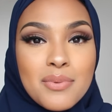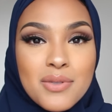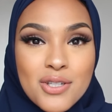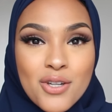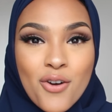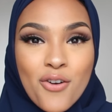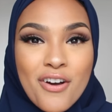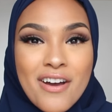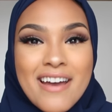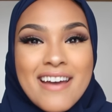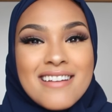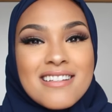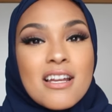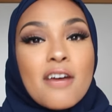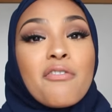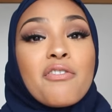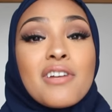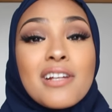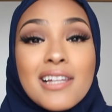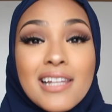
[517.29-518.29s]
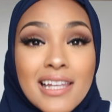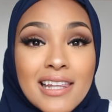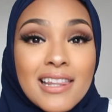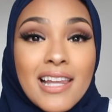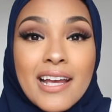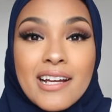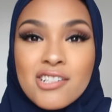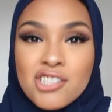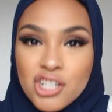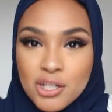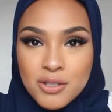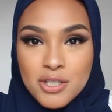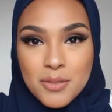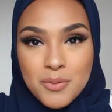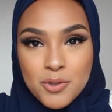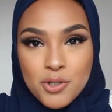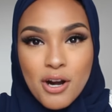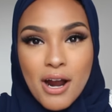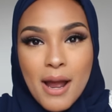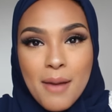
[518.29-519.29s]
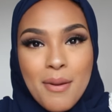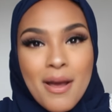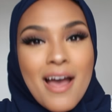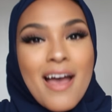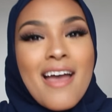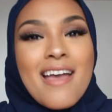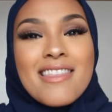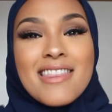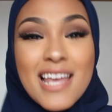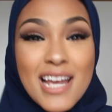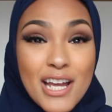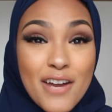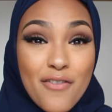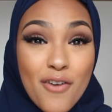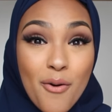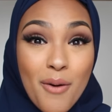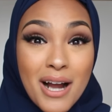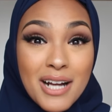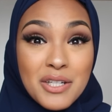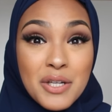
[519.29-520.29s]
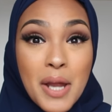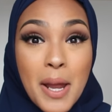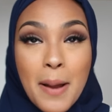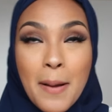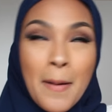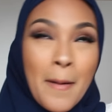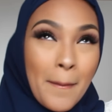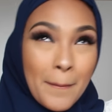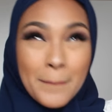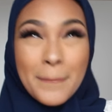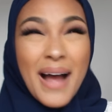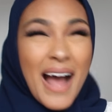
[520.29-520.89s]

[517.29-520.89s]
So definitely like, share, and subscribe. Thank you for watching.